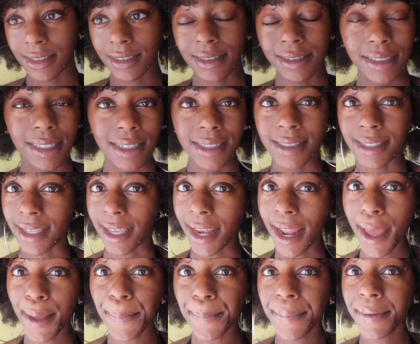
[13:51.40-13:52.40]
just needed to get
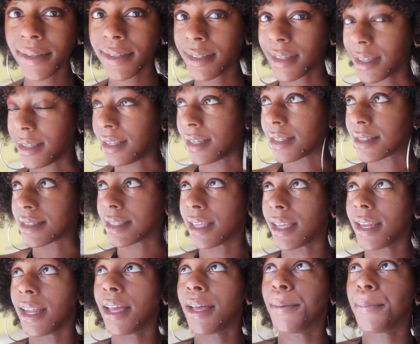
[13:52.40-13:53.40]
up. I needed to
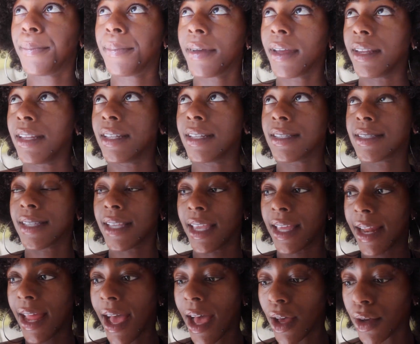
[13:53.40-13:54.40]
get up. I needed to
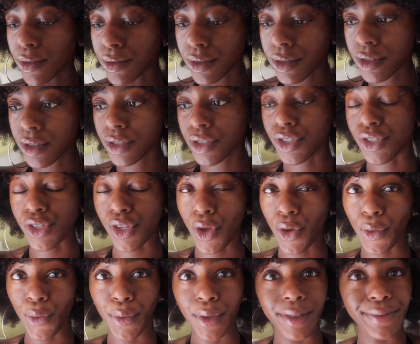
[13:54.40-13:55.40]
get out. So,
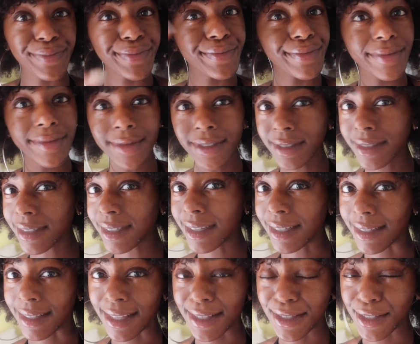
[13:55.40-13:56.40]

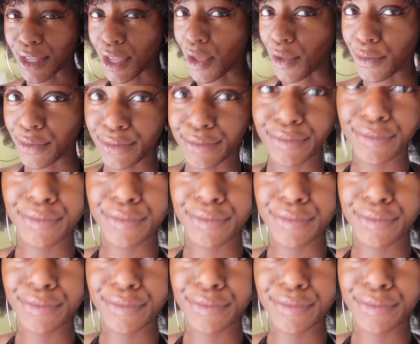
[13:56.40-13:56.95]
let's go.